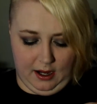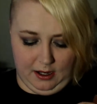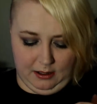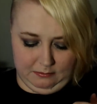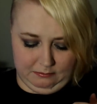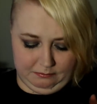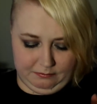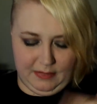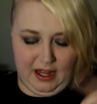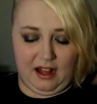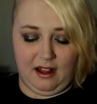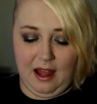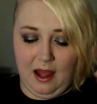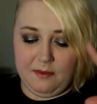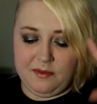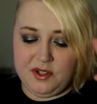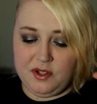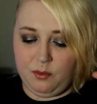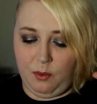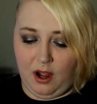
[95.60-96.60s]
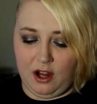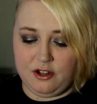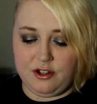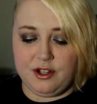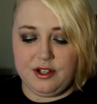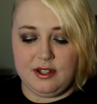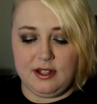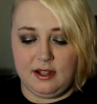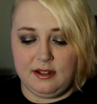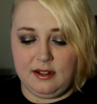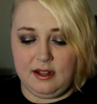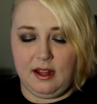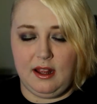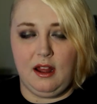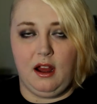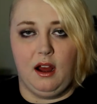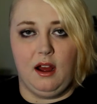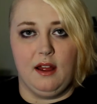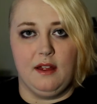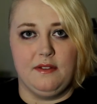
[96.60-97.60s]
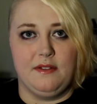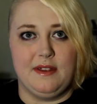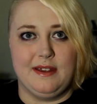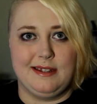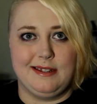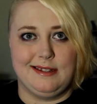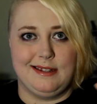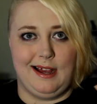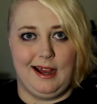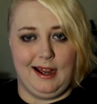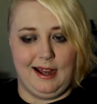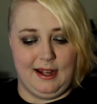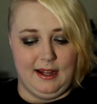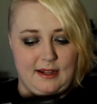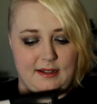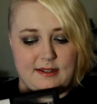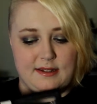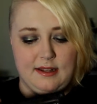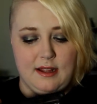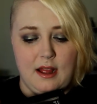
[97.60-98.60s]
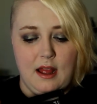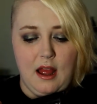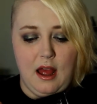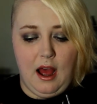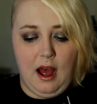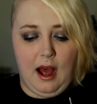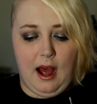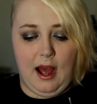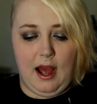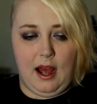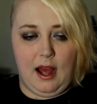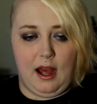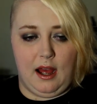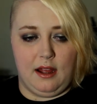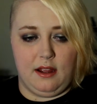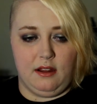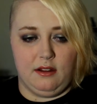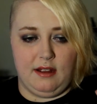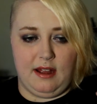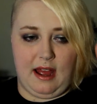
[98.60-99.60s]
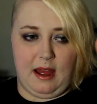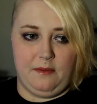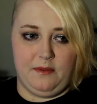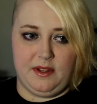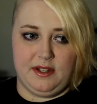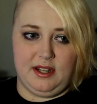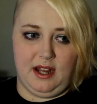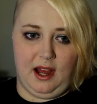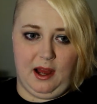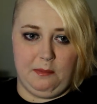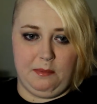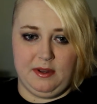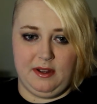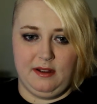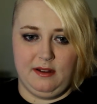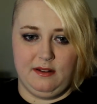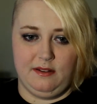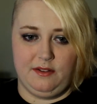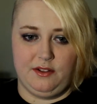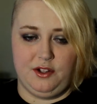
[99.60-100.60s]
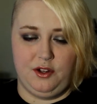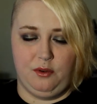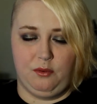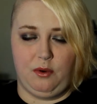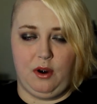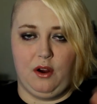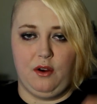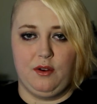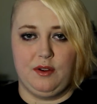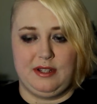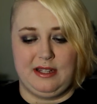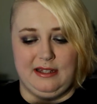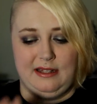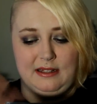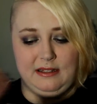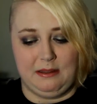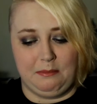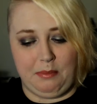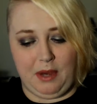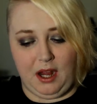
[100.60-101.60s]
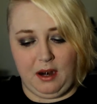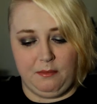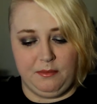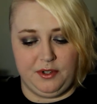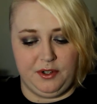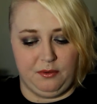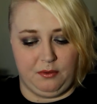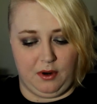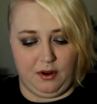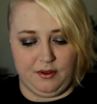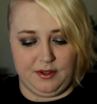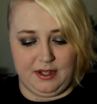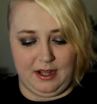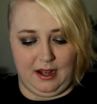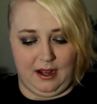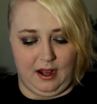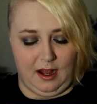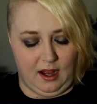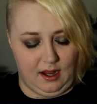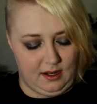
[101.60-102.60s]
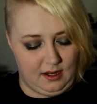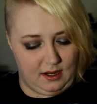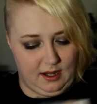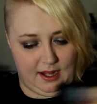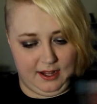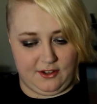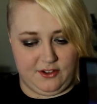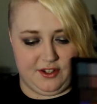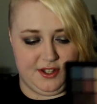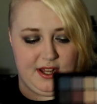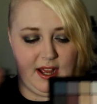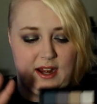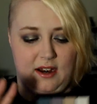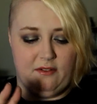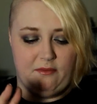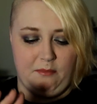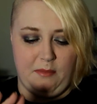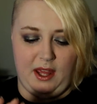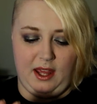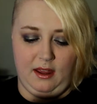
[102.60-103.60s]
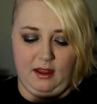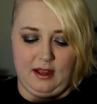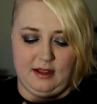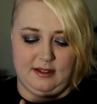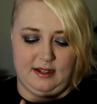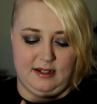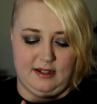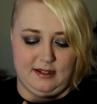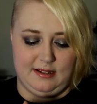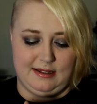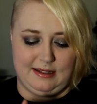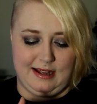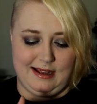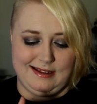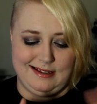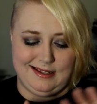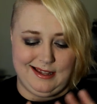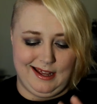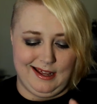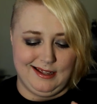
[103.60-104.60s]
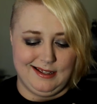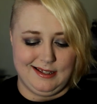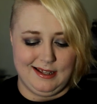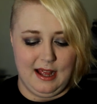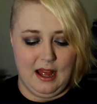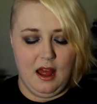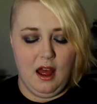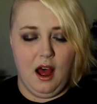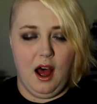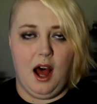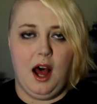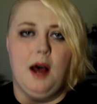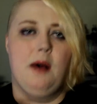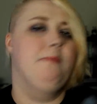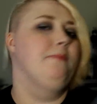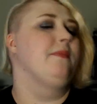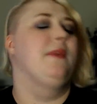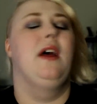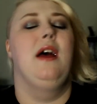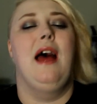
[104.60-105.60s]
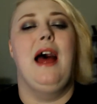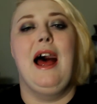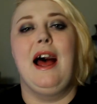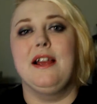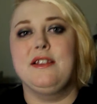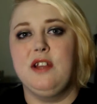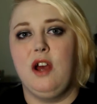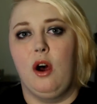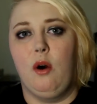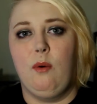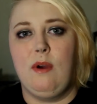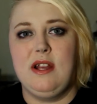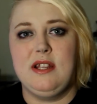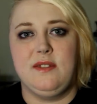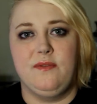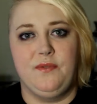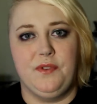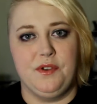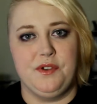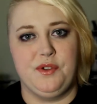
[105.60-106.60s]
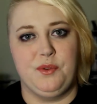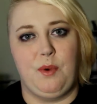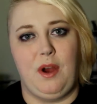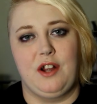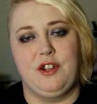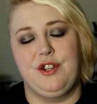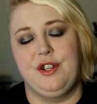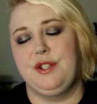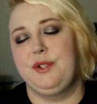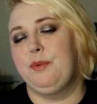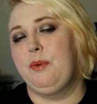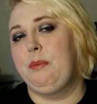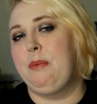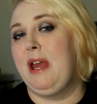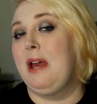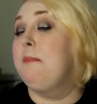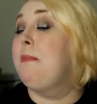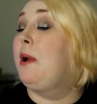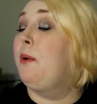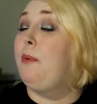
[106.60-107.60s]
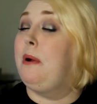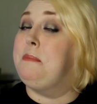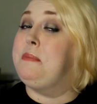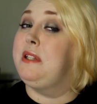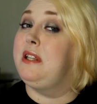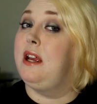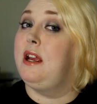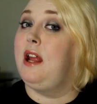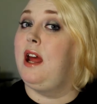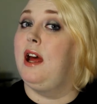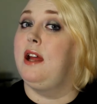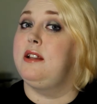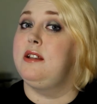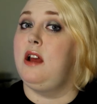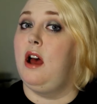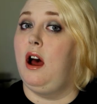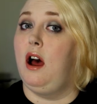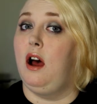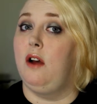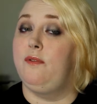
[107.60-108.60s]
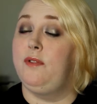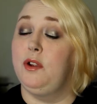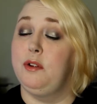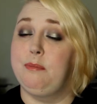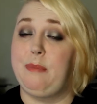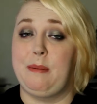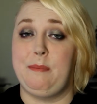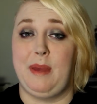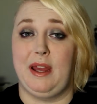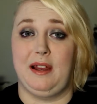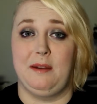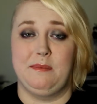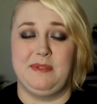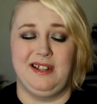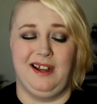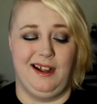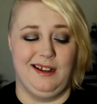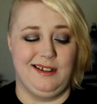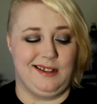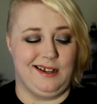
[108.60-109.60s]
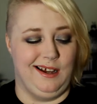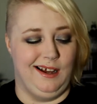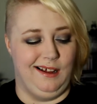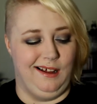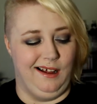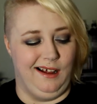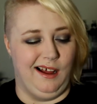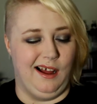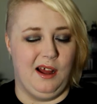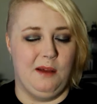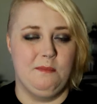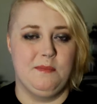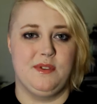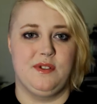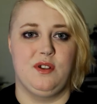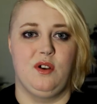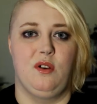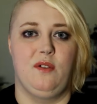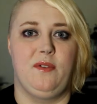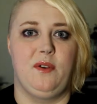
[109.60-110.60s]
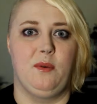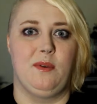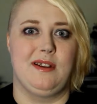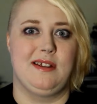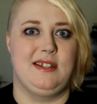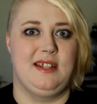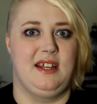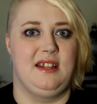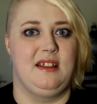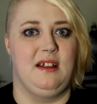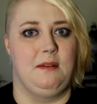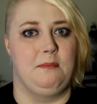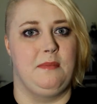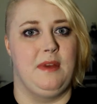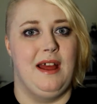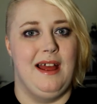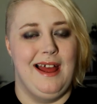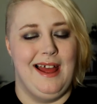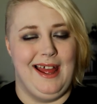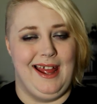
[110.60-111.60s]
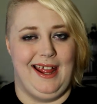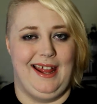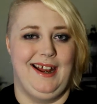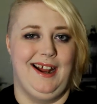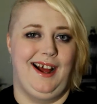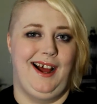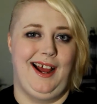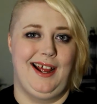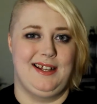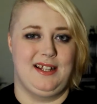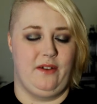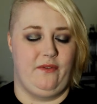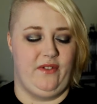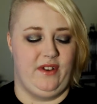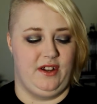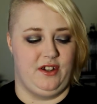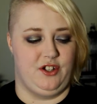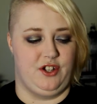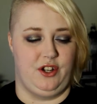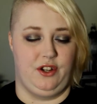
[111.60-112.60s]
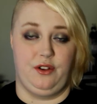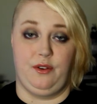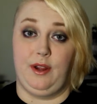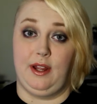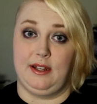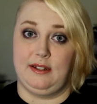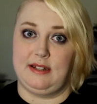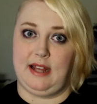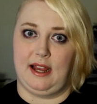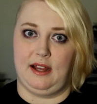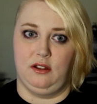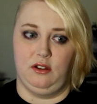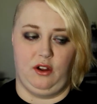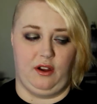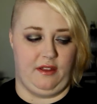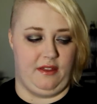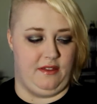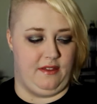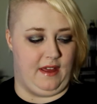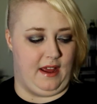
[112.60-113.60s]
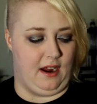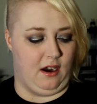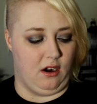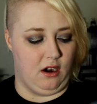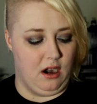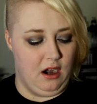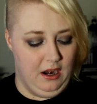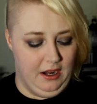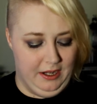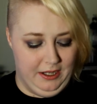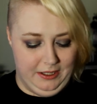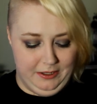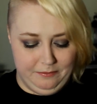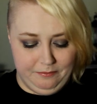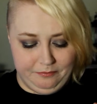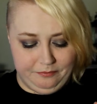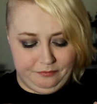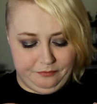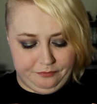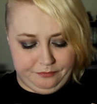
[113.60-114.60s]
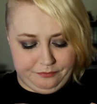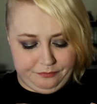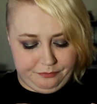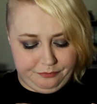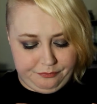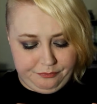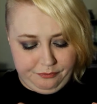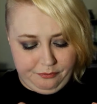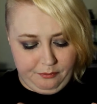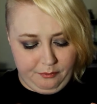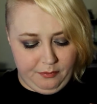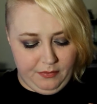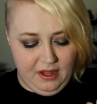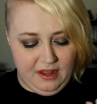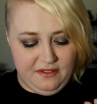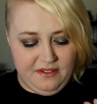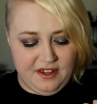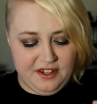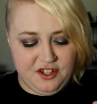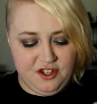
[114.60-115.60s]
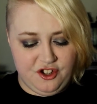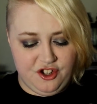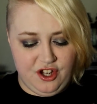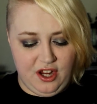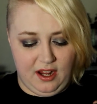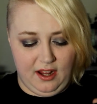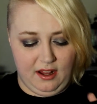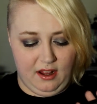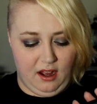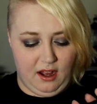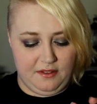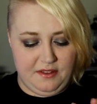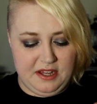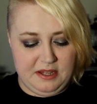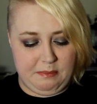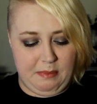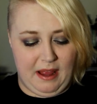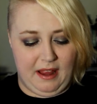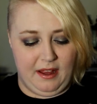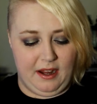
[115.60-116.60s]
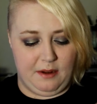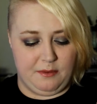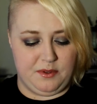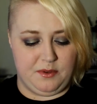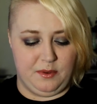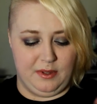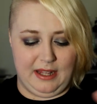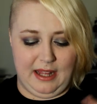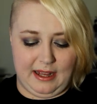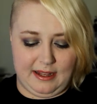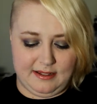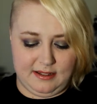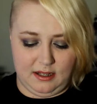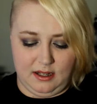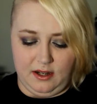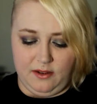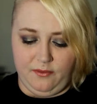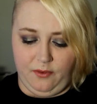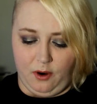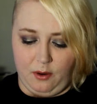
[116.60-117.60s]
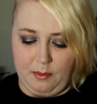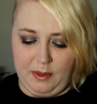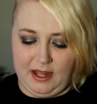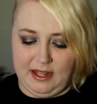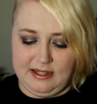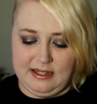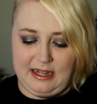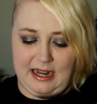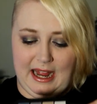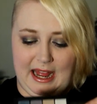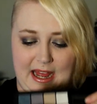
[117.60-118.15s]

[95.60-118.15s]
I'll have swatches on the sides. You'll have the top 2 rows and then the bottom 2 rows on each side of me as I discuss these. As always, full swatches will be on my website at fieldmymakeup.com, so if you want to see them in high definition, you can take a look there. This shade, this palette I was really excited for because it